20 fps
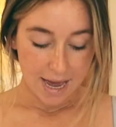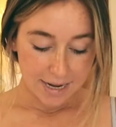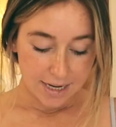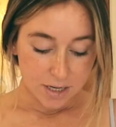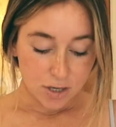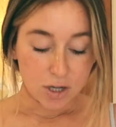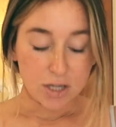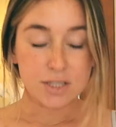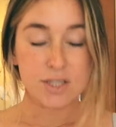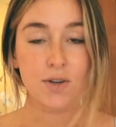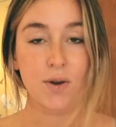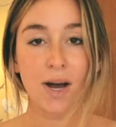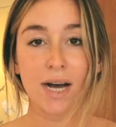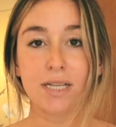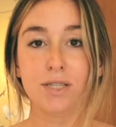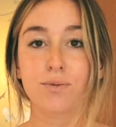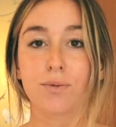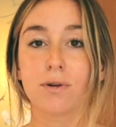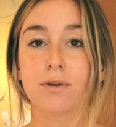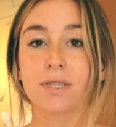And it also
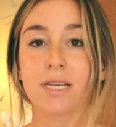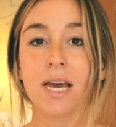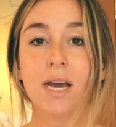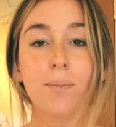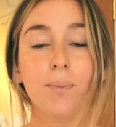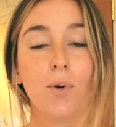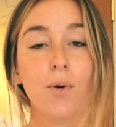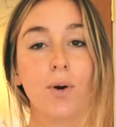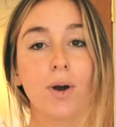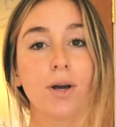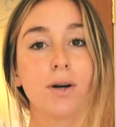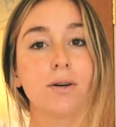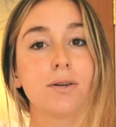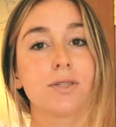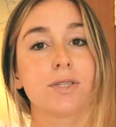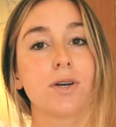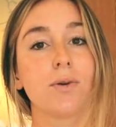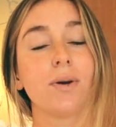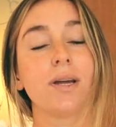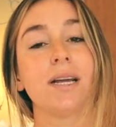has rose hip oil,
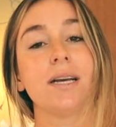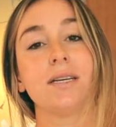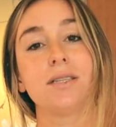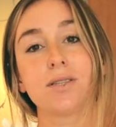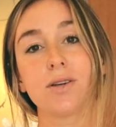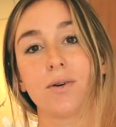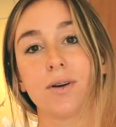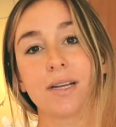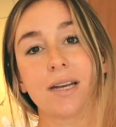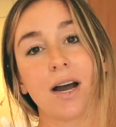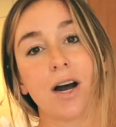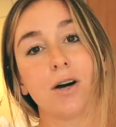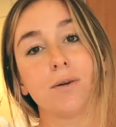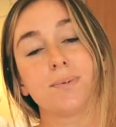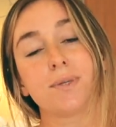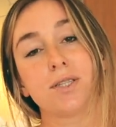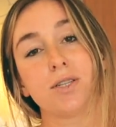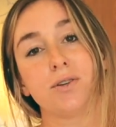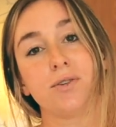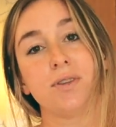so it is going to help
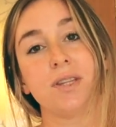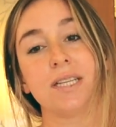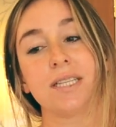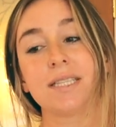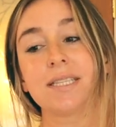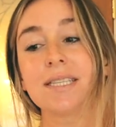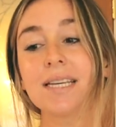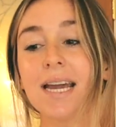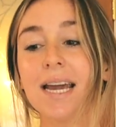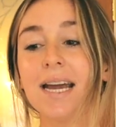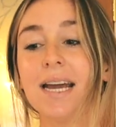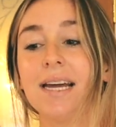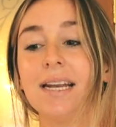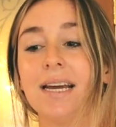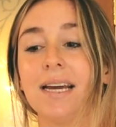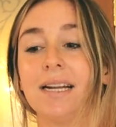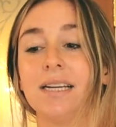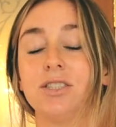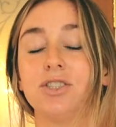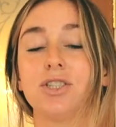soothe the skin,
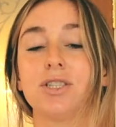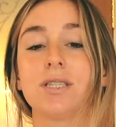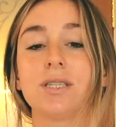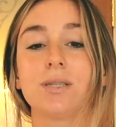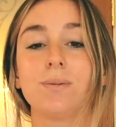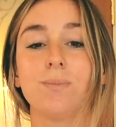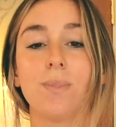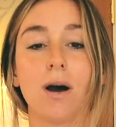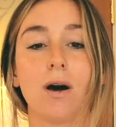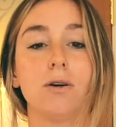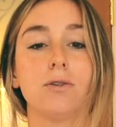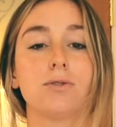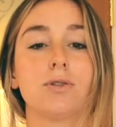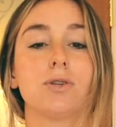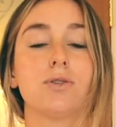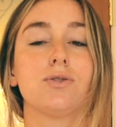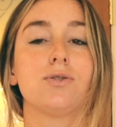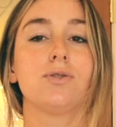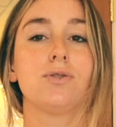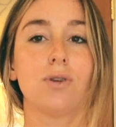and it just
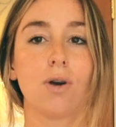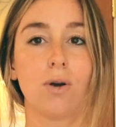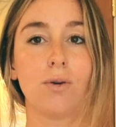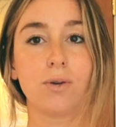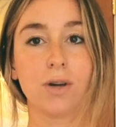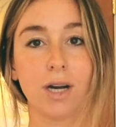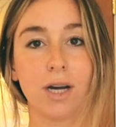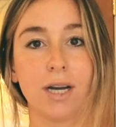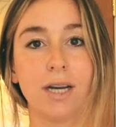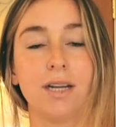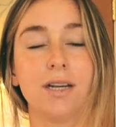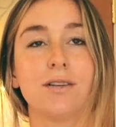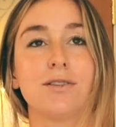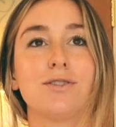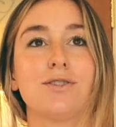smells so good,